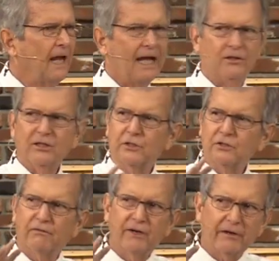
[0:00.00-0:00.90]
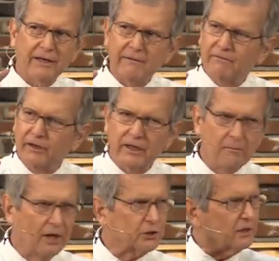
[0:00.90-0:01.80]
And this is very, very
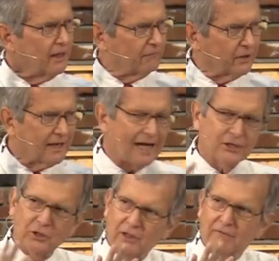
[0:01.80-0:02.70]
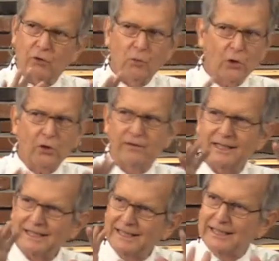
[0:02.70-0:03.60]
much God, for God so loved the world that
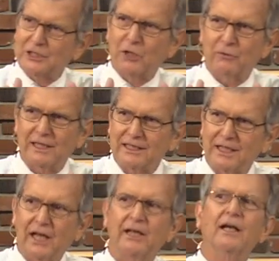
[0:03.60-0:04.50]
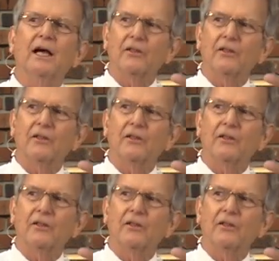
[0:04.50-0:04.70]
he sent his only son.